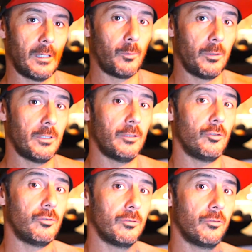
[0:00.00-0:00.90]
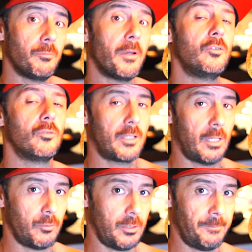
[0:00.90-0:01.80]
I want to introduce my new
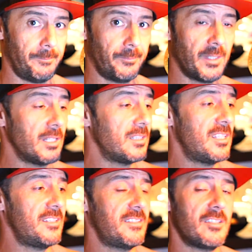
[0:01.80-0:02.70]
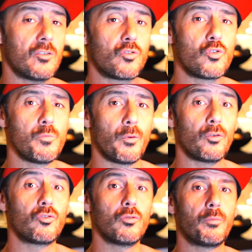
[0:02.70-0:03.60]
camera. This is a super
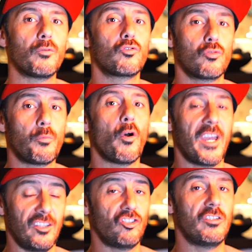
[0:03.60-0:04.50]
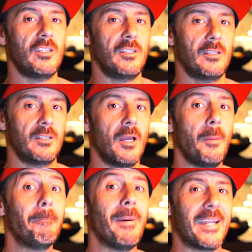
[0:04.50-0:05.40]
HD
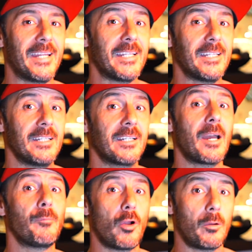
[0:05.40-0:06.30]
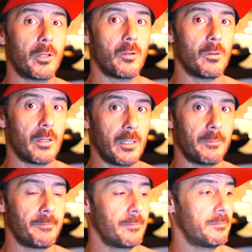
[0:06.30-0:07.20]
banana camera recording.
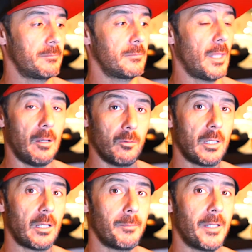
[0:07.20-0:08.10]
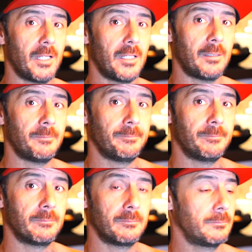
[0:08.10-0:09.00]
It looks like a banana,
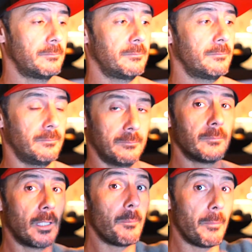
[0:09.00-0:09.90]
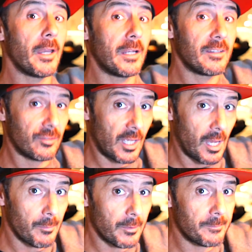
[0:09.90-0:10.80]
but it is a
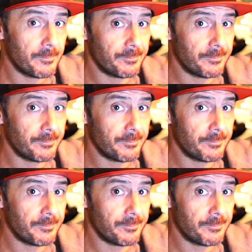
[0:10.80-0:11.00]
camera.